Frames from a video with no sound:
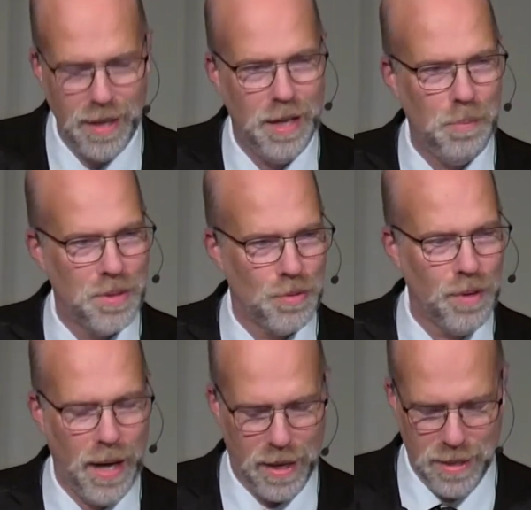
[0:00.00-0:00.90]
it was
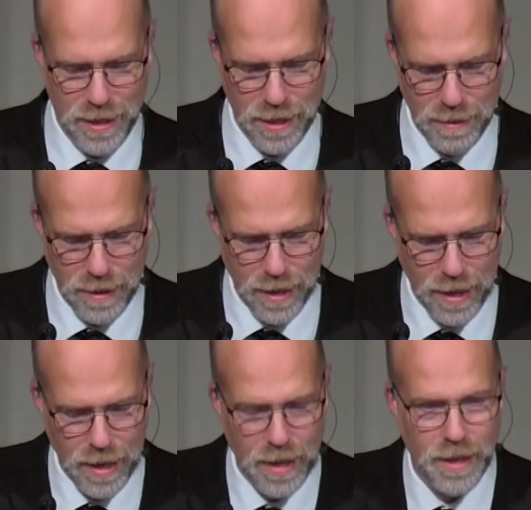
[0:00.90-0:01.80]
wrecked.
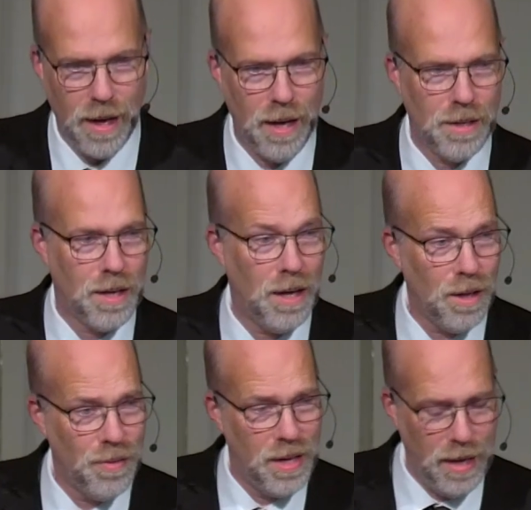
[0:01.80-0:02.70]
God
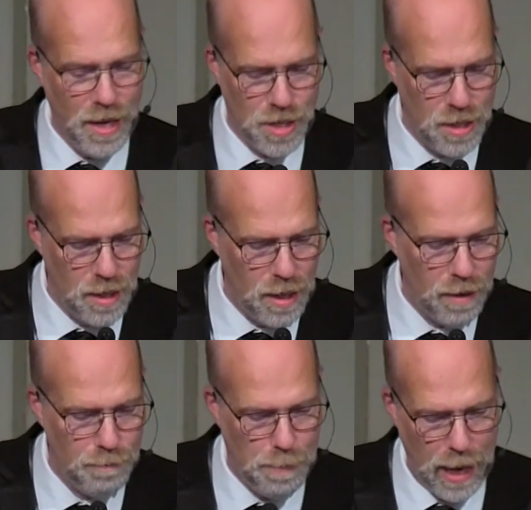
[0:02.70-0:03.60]
called the nation
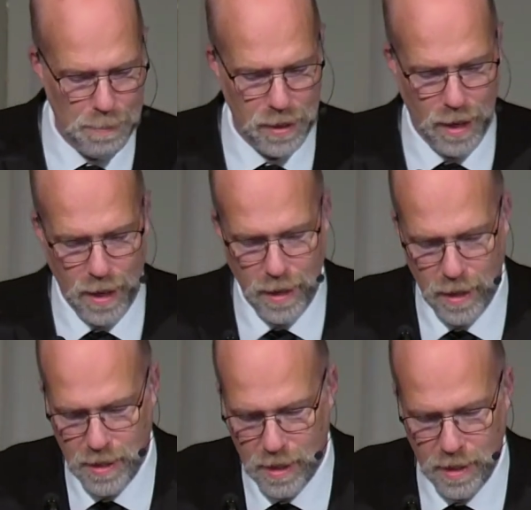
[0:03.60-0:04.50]
of Babylon
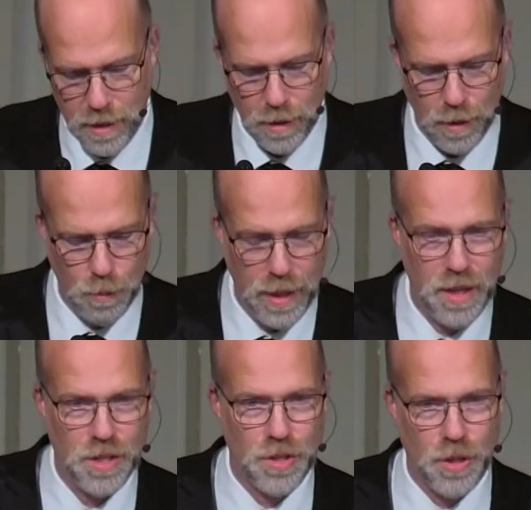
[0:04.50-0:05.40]
to deal with
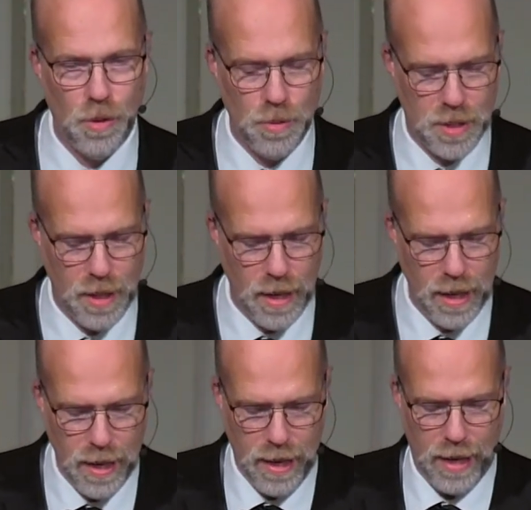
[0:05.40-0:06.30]
his chosen
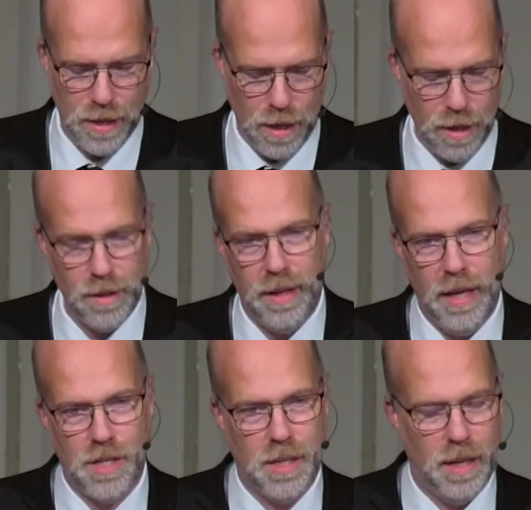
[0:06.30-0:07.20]
and called
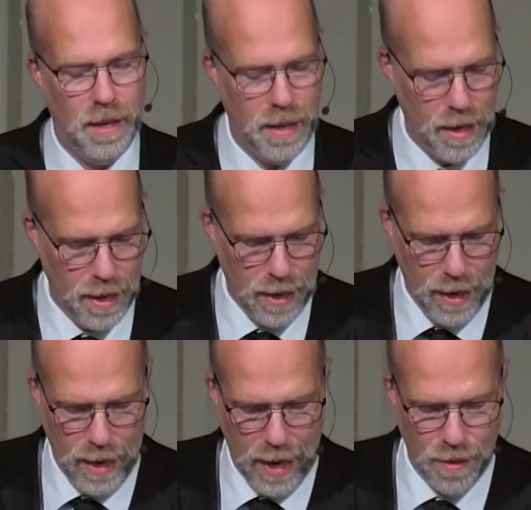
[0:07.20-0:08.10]
nation,
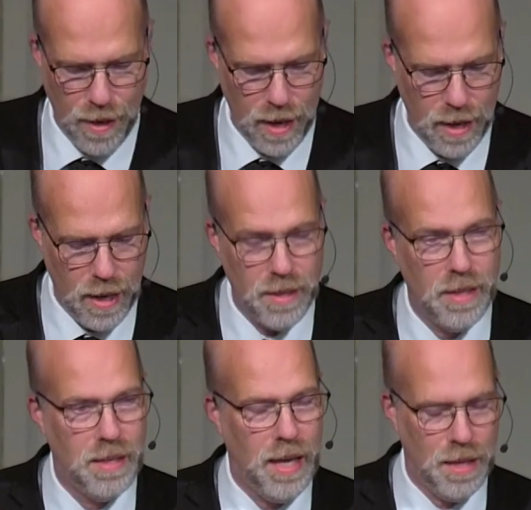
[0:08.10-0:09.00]
and then to
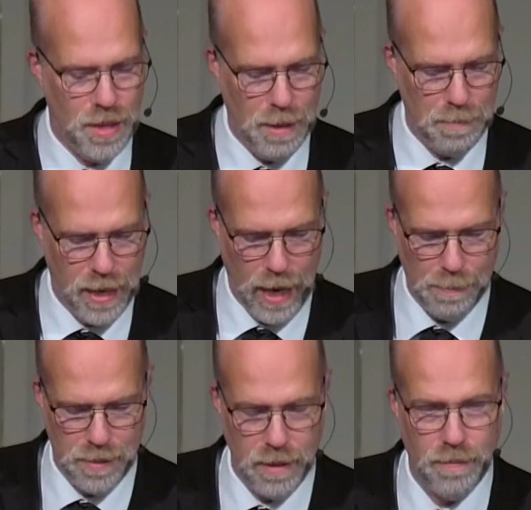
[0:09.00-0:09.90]
take them
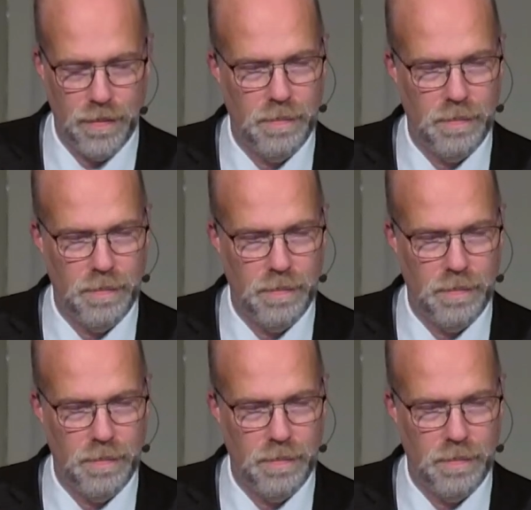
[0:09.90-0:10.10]
captive.